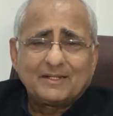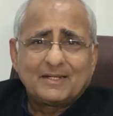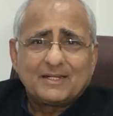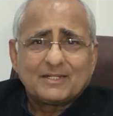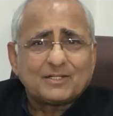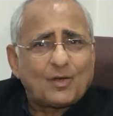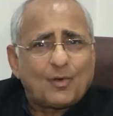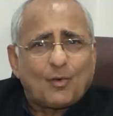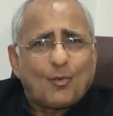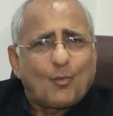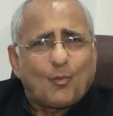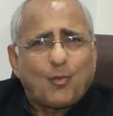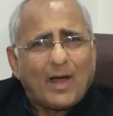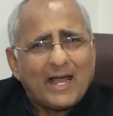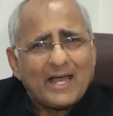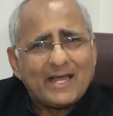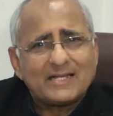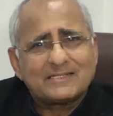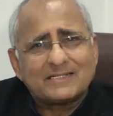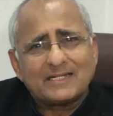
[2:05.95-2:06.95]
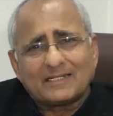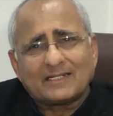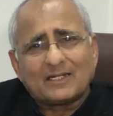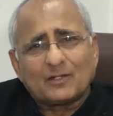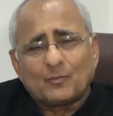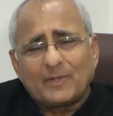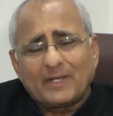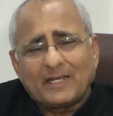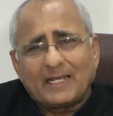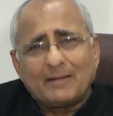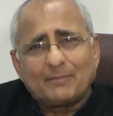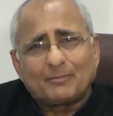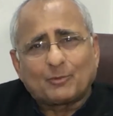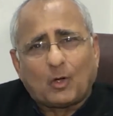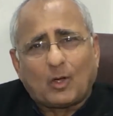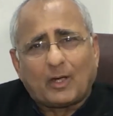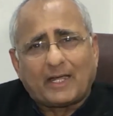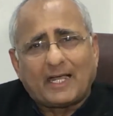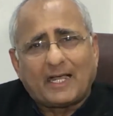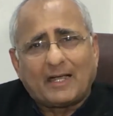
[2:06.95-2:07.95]
So why is it that we keep
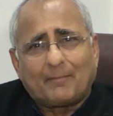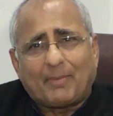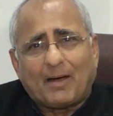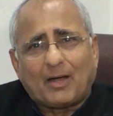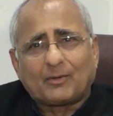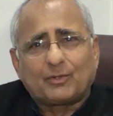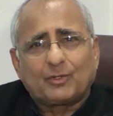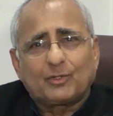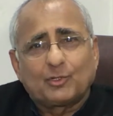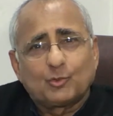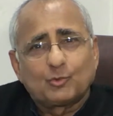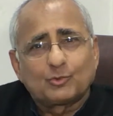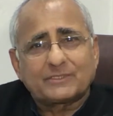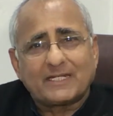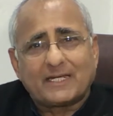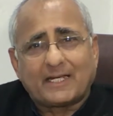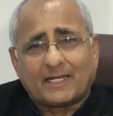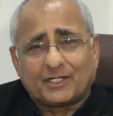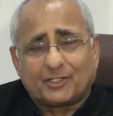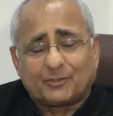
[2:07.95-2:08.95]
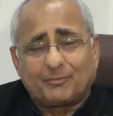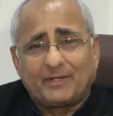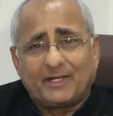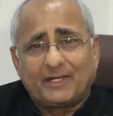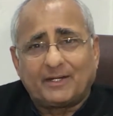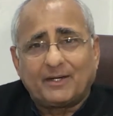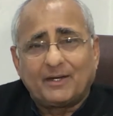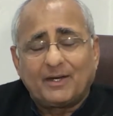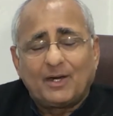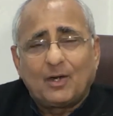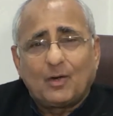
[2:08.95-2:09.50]
talking about losing Kashmir